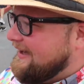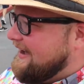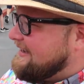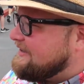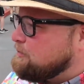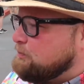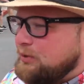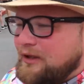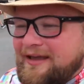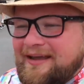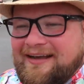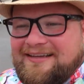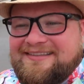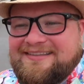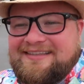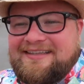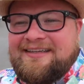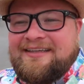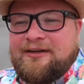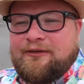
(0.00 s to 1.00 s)
the last play I
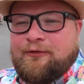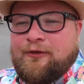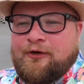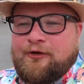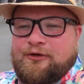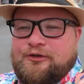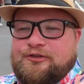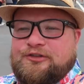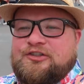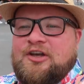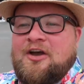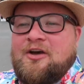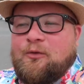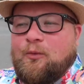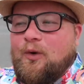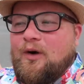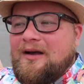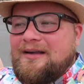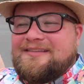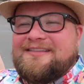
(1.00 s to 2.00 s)
seen of hers
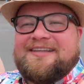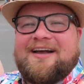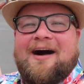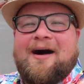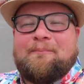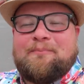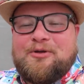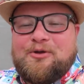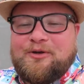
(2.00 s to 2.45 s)
was a